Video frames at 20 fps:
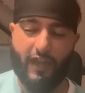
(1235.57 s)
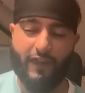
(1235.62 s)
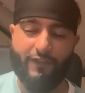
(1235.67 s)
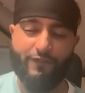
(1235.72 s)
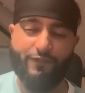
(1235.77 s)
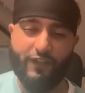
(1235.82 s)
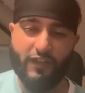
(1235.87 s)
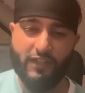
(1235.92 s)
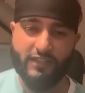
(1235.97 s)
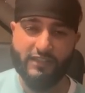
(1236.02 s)
And
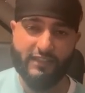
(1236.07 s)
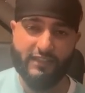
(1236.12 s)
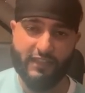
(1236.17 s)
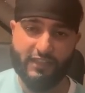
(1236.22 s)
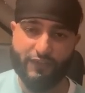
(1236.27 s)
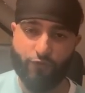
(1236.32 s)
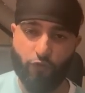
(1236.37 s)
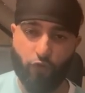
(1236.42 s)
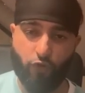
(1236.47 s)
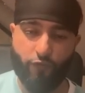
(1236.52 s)
Villa's
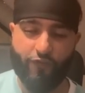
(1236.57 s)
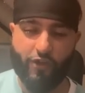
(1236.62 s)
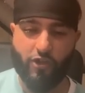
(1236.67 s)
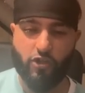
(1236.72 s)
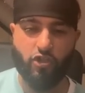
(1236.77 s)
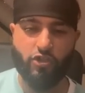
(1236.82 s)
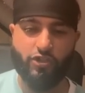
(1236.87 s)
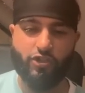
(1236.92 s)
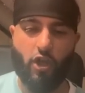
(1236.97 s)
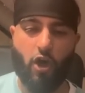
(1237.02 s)
next 4
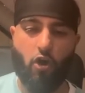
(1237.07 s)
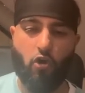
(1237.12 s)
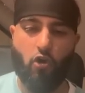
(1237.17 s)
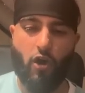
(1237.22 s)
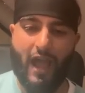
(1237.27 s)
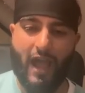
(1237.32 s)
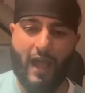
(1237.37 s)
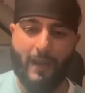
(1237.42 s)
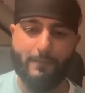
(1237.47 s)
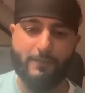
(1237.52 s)
fixtures are
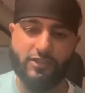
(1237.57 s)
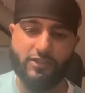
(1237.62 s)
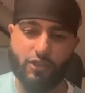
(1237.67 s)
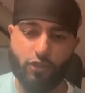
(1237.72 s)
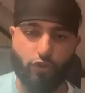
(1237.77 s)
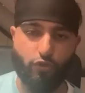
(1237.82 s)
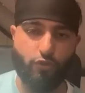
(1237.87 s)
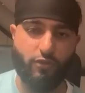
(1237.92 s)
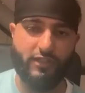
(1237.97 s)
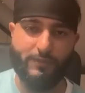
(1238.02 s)

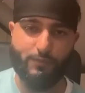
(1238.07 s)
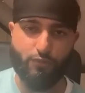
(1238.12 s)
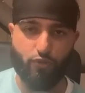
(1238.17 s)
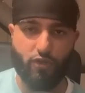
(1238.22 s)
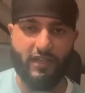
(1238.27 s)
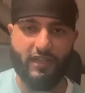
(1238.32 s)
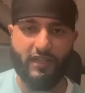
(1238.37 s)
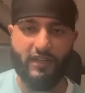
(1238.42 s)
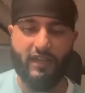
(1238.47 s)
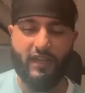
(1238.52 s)
absolutely
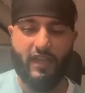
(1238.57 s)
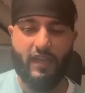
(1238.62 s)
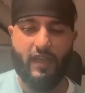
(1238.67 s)
brilliant.